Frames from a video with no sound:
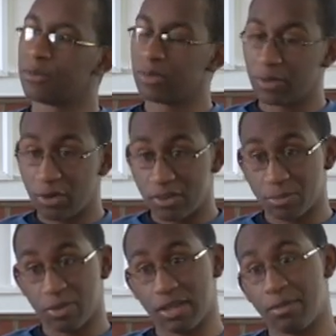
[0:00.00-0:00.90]
and we always
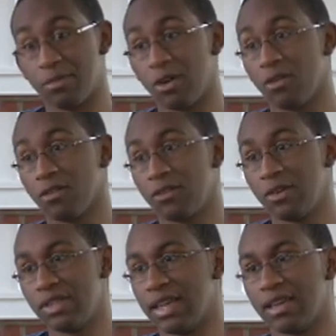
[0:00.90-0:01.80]
bring them over food
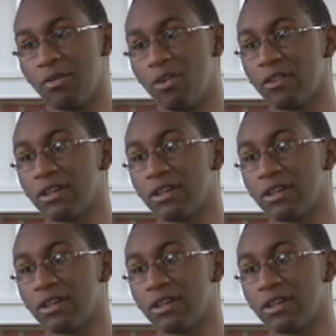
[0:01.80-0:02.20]
and they can come over.